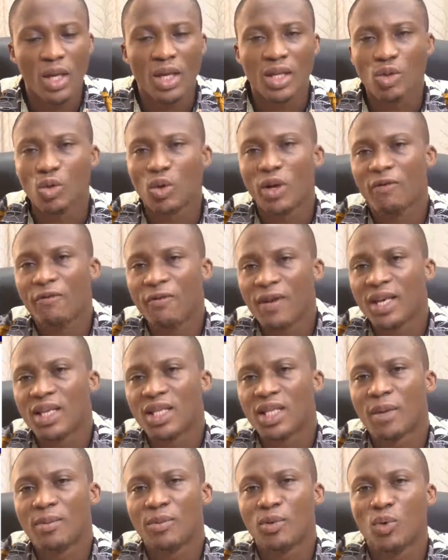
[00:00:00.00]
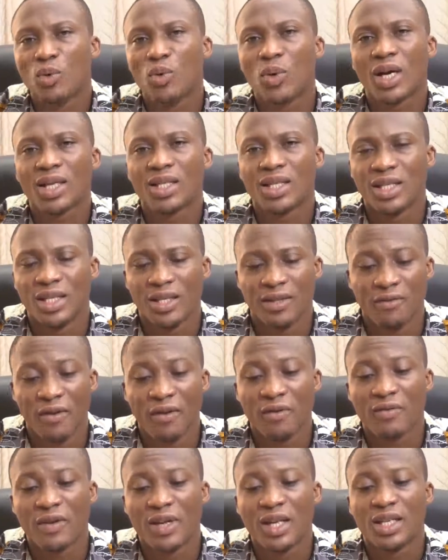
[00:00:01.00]
So the first step to look at is
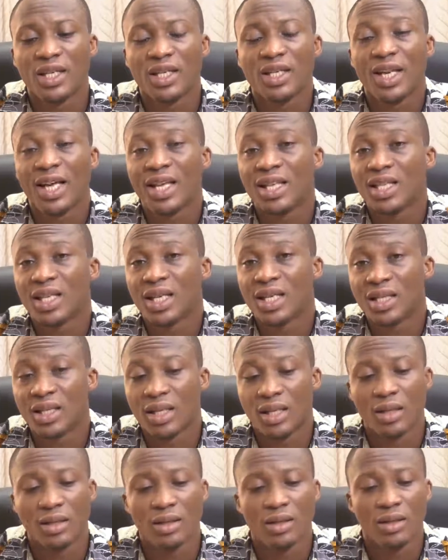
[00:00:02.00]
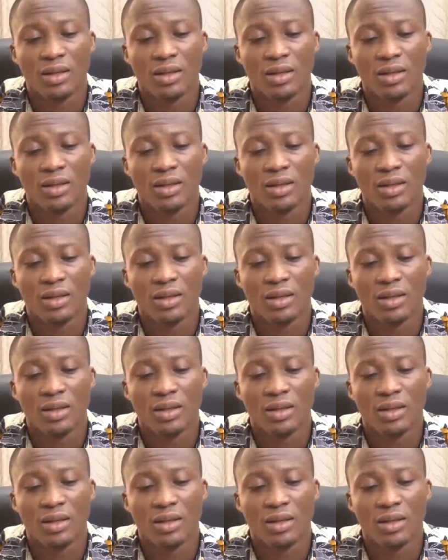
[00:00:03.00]
verification and testing.